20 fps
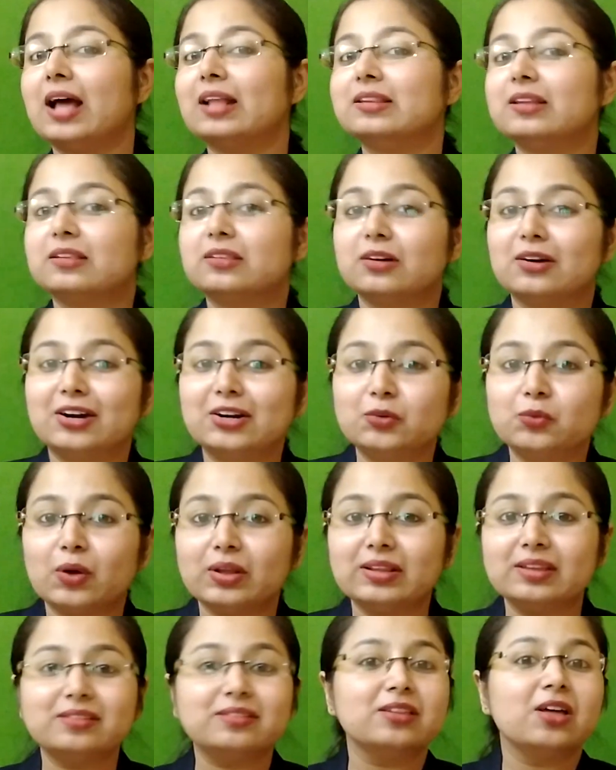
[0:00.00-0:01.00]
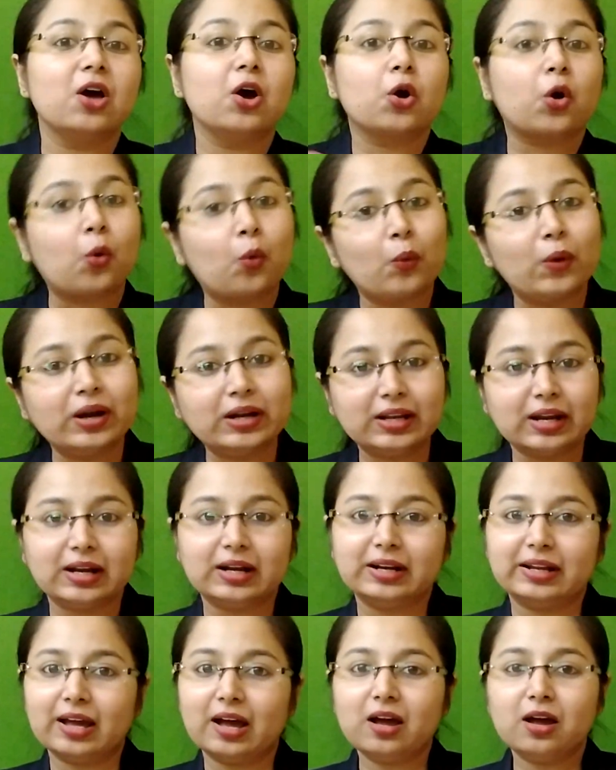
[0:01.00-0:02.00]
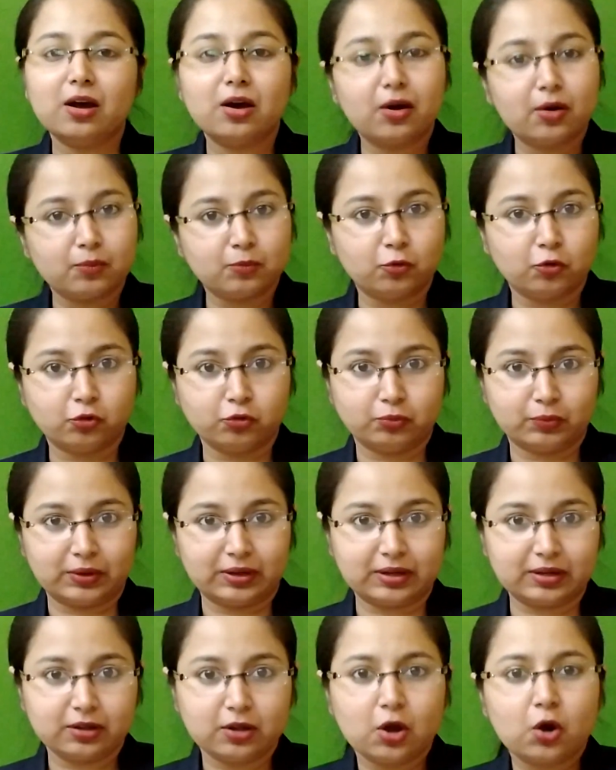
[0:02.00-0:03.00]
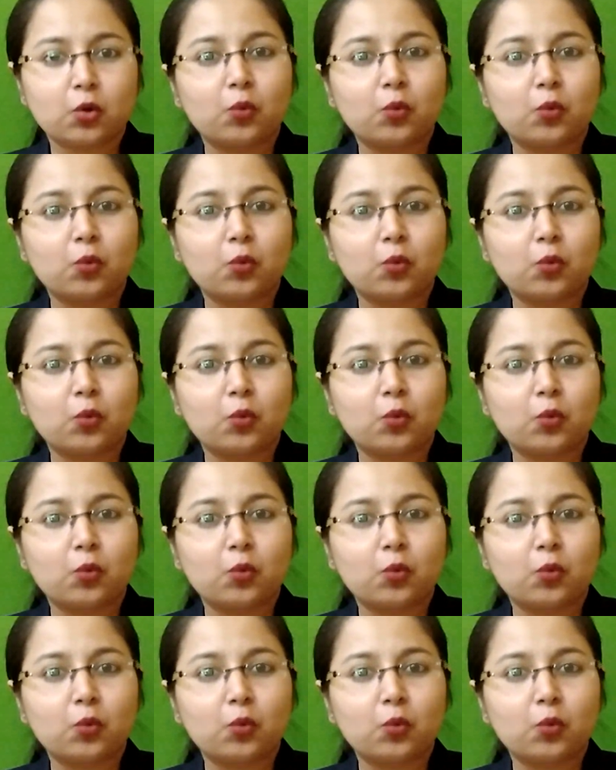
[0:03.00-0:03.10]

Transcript: and the third one is Quit India movement.